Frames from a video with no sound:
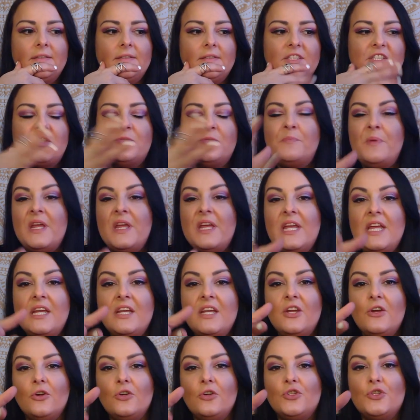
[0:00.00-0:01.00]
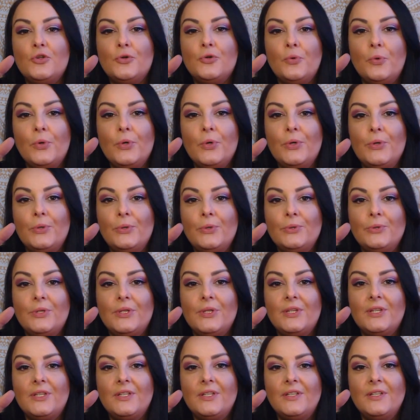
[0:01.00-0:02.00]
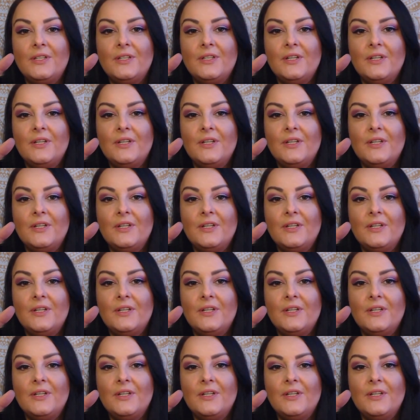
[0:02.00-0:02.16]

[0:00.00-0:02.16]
speaking your truth